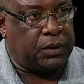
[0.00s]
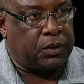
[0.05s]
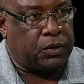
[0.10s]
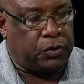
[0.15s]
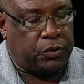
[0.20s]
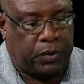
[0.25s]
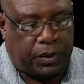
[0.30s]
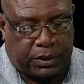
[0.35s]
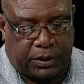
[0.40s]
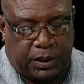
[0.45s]

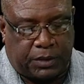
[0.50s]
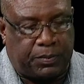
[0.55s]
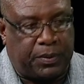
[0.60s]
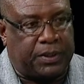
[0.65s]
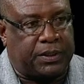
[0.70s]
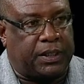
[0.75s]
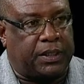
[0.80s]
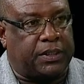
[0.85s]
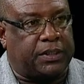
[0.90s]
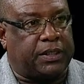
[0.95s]
US has been
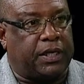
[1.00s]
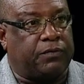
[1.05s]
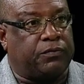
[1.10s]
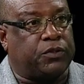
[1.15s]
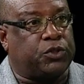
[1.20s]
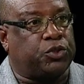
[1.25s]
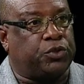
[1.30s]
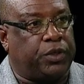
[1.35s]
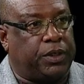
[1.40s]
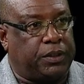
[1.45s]
set aside for
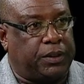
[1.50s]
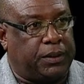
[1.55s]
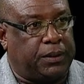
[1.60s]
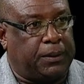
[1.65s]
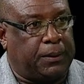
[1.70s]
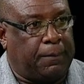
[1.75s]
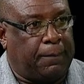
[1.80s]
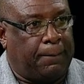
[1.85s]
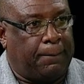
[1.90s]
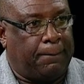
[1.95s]
training.
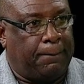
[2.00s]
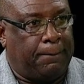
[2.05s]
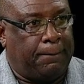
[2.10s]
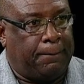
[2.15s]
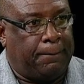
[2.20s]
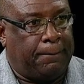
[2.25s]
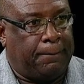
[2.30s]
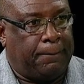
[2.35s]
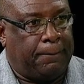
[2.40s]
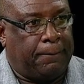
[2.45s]

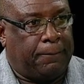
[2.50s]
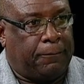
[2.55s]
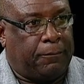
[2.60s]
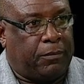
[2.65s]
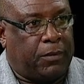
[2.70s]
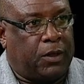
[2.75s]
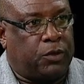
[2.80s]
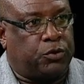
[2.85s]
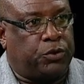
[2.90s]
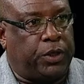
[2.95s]

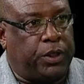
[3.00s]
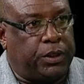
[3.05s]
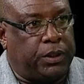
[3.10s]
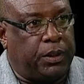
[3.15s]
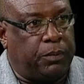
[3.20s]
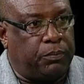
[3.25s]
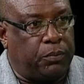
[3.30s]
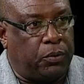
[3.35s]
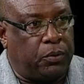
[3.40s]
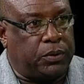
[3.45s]
training
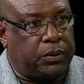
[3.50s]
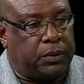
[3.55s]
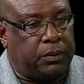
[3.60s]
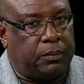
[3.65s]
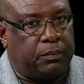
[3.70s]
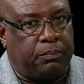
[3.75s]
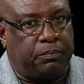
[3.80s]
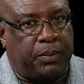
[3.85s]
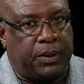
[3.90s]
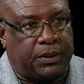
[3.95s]
in both
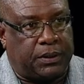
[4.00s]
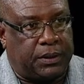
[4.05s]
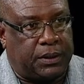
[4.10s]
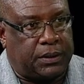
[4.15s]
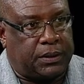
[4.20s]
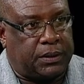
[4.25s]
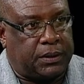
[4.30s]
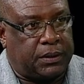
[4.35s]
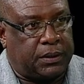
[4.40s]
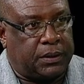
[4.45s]

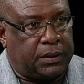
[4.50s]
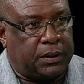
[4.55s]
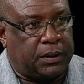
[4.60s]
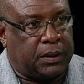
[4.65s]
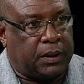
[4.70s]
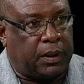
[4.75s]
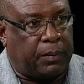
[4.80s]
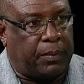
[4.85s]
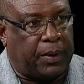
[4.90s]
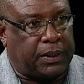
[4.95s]
business
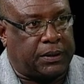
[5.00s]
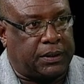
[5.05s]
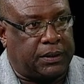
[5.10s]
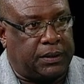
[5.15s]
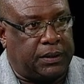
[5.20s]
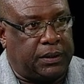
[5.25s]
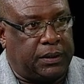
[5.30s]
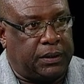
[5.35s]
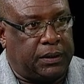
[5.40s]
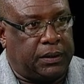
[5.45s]

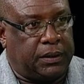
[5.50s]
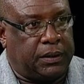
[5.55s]
capacity,